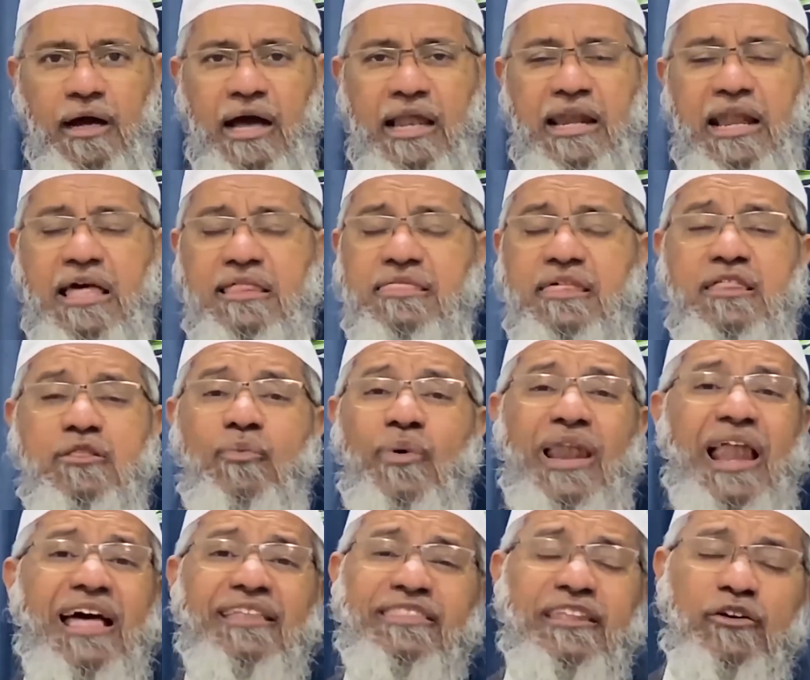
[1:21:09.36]
Allah says,
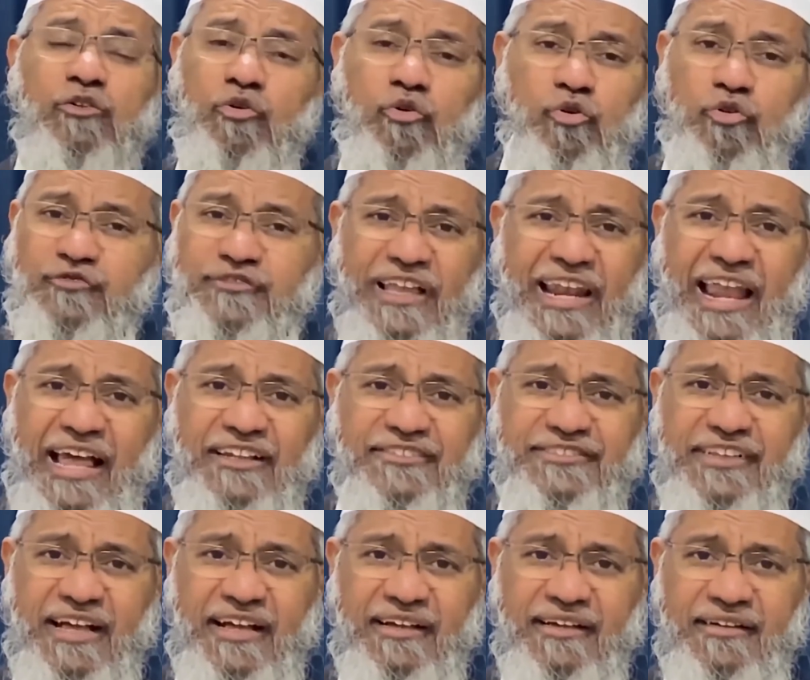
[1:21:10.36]
wala taqulu
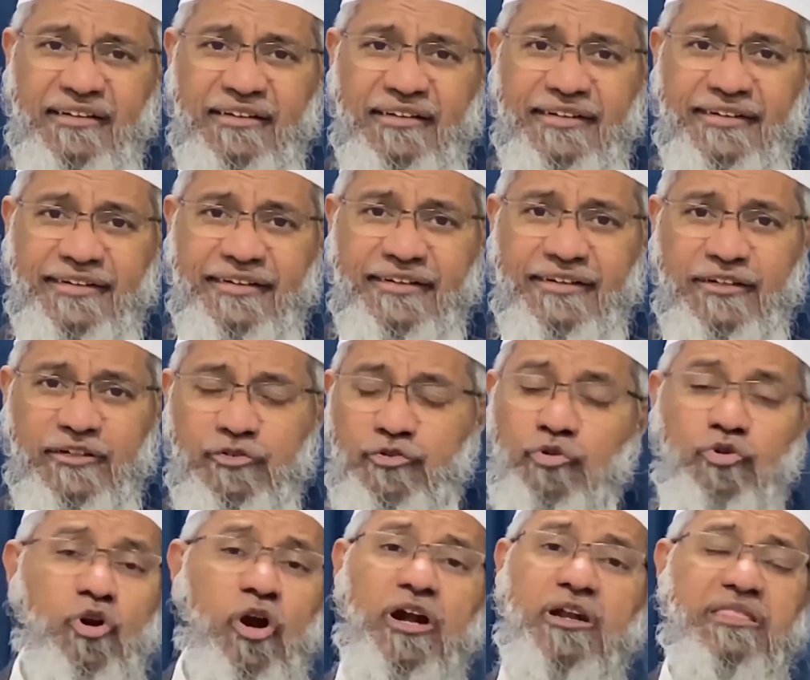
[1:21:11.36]
salasa.
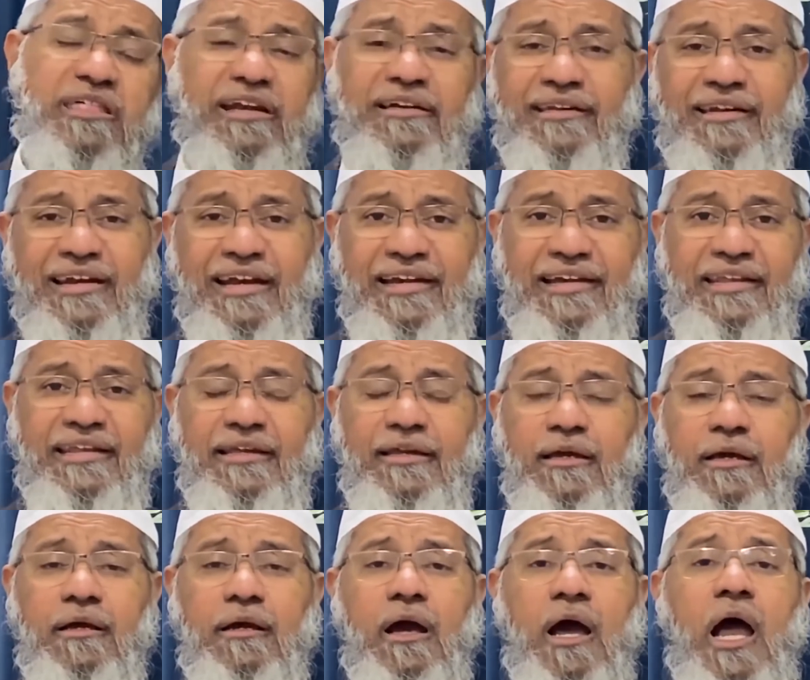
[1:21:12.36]
Do not say
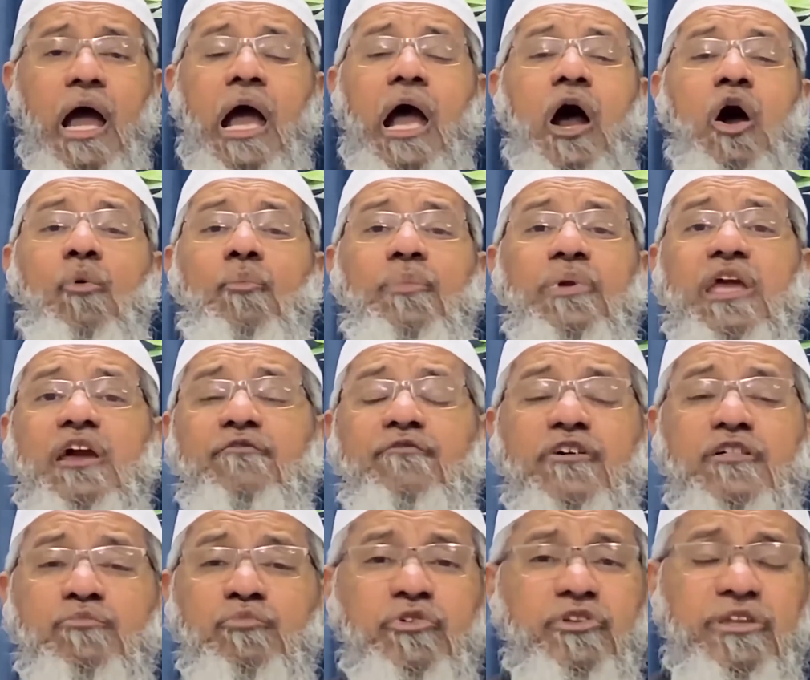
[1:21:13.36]
Trinity. How many of
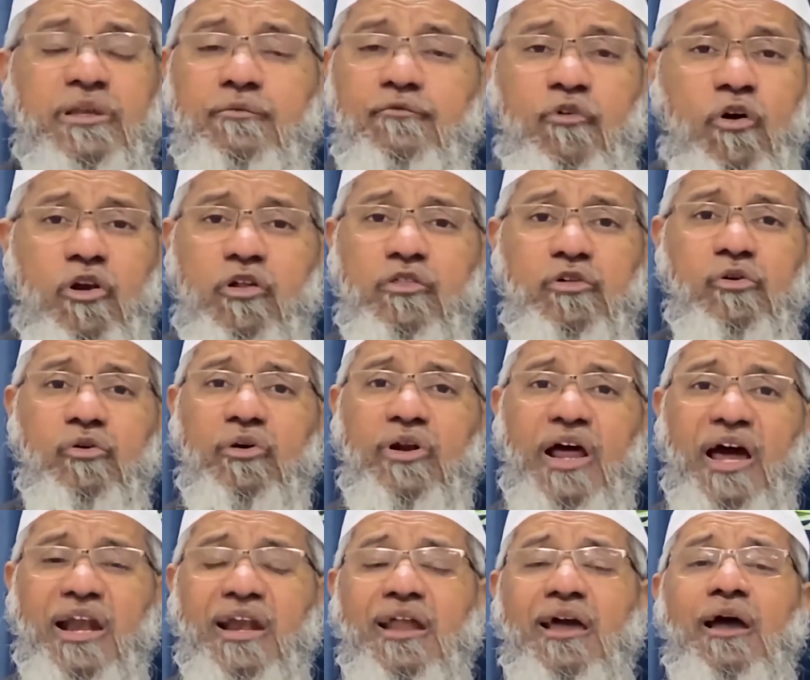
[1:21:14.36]
us Muslims follow the
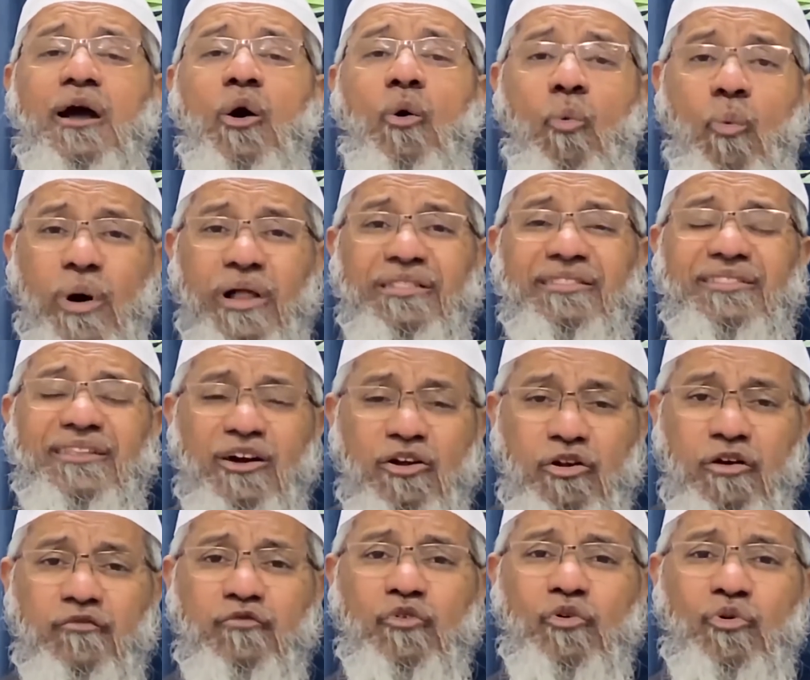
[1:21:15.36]
Quran? One third
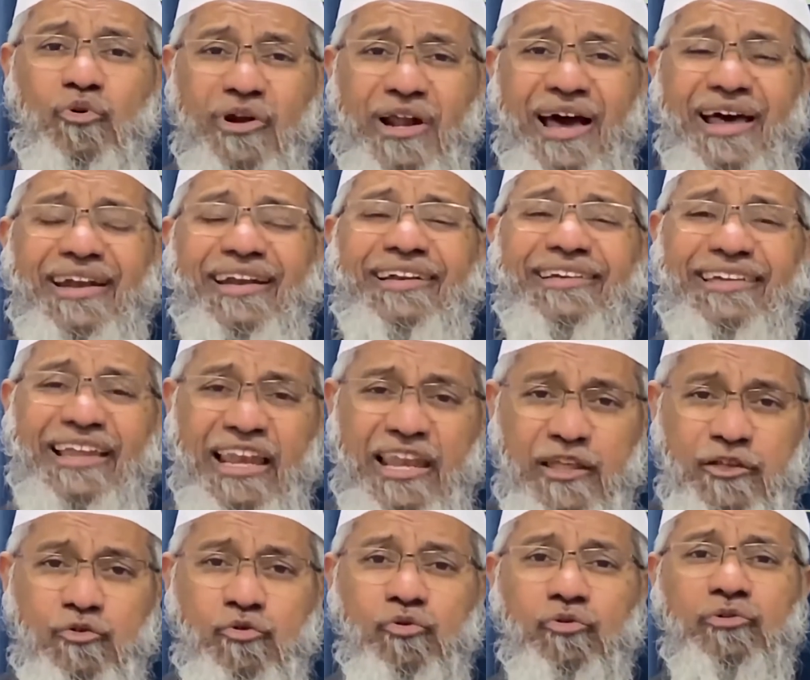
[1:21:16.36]
of the Quran is
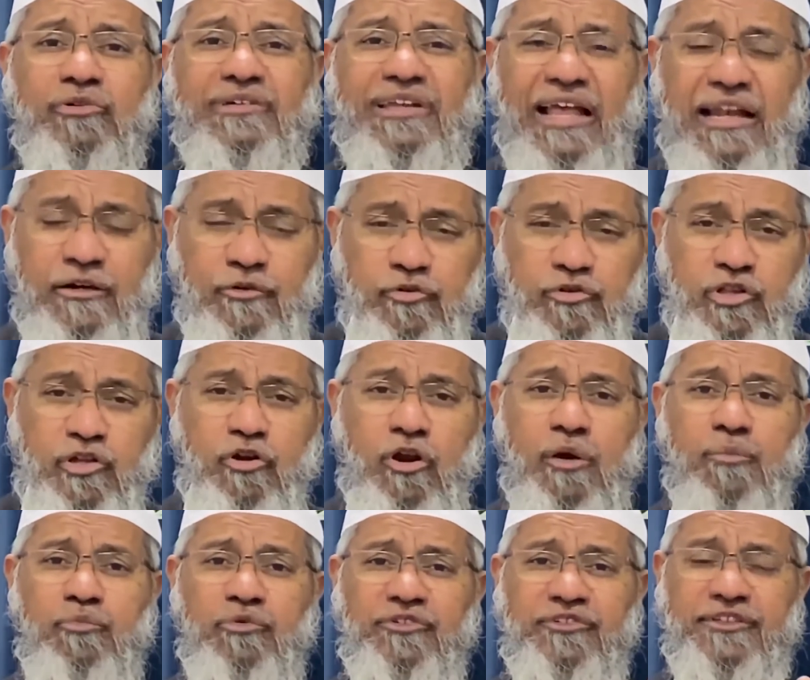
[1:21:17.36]
telling you, tell to the
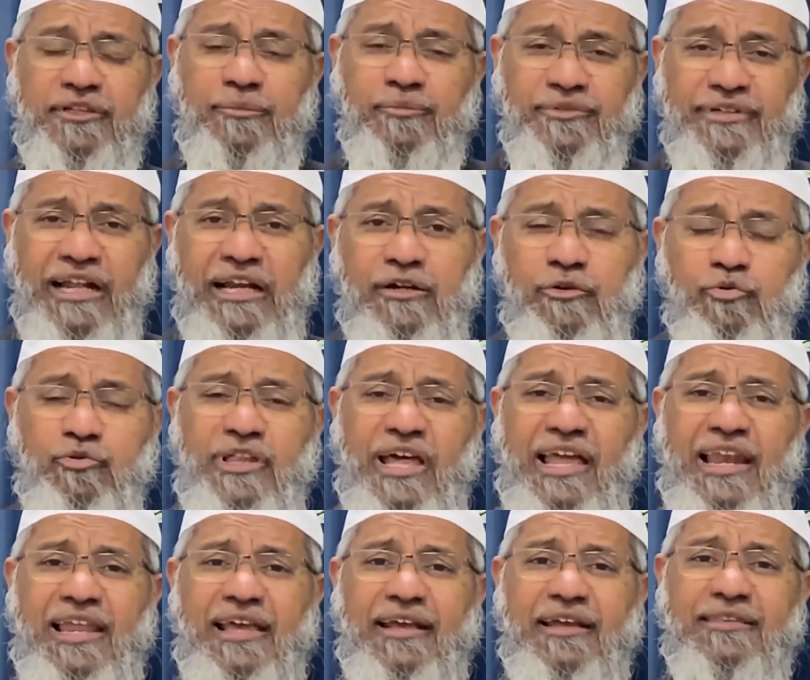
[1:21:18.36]
non-Muslims, tell to the
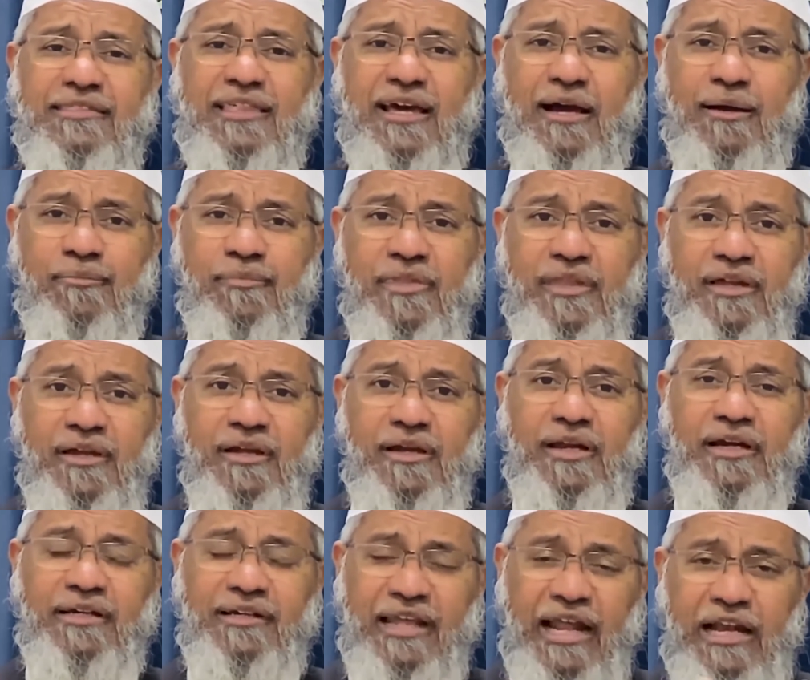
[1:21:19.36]
Ahlul Kitab,
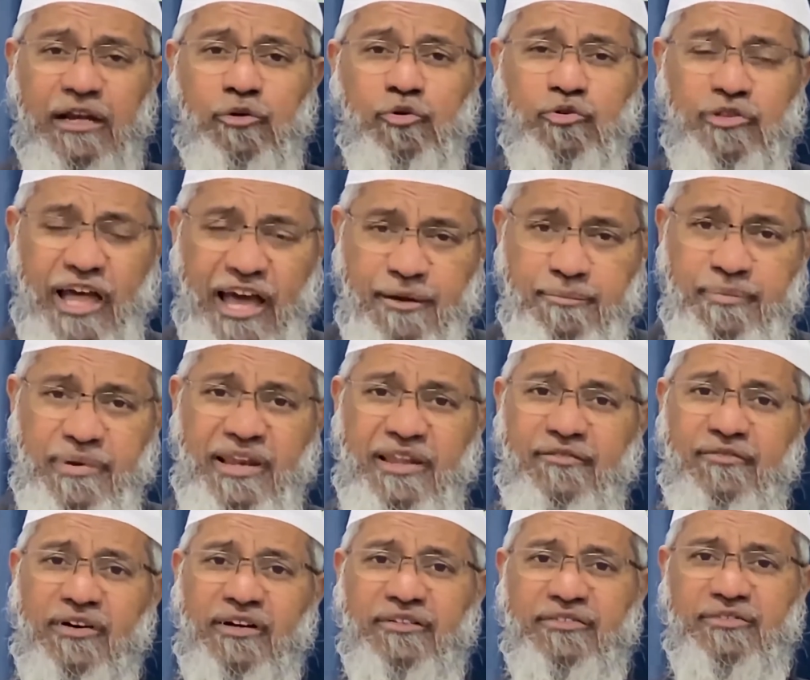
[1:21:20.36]
tell to the
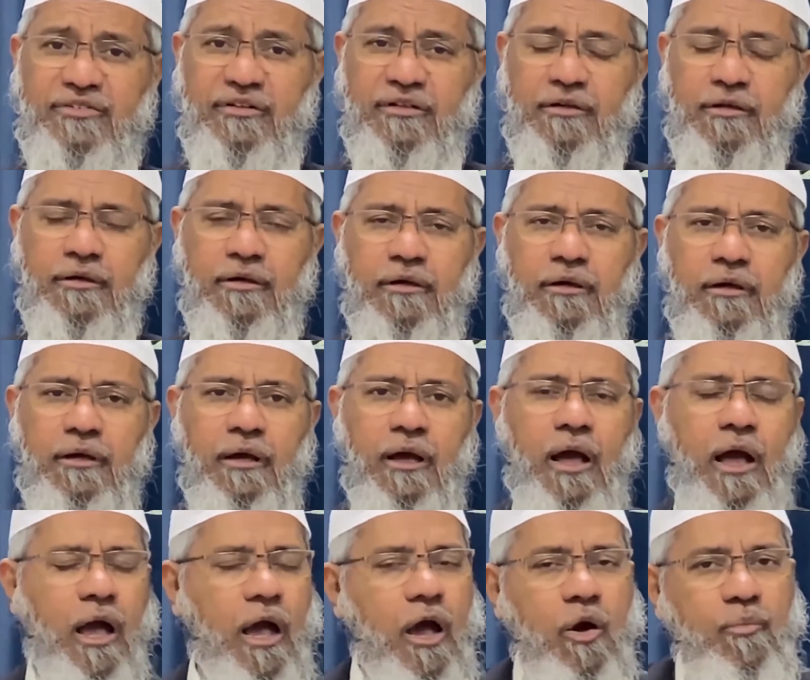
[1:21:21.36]
unbelievers.
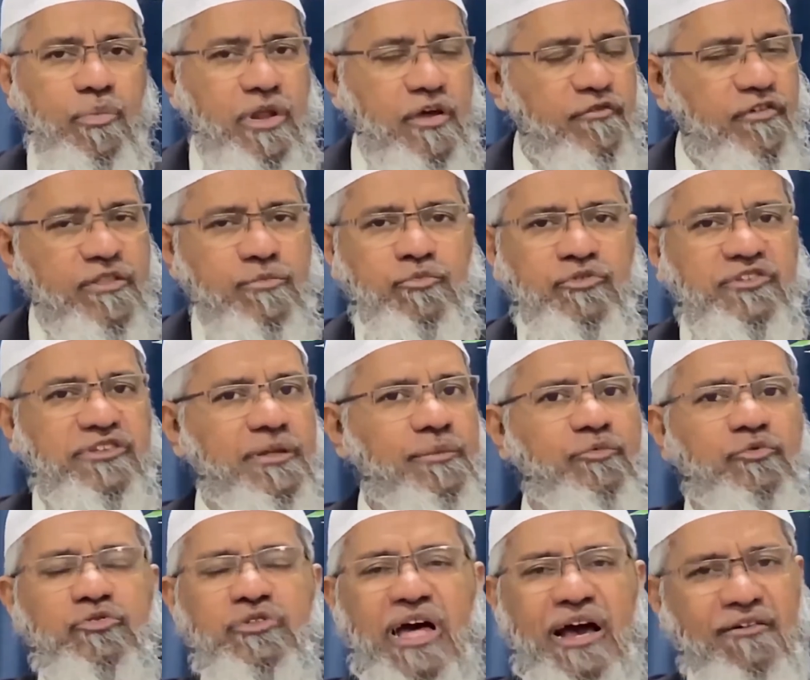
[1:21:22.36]
How many of us
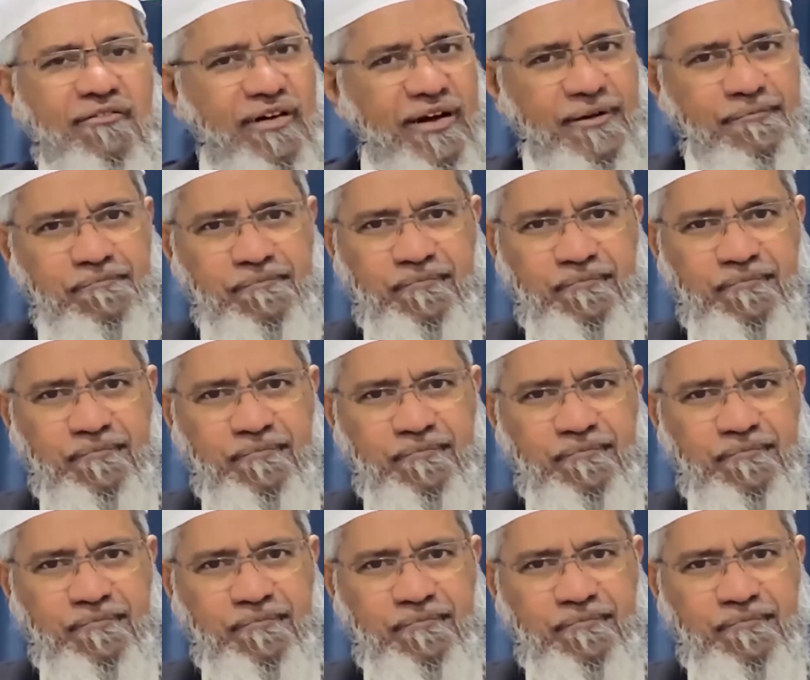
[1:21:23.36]
Muslims do da'wah?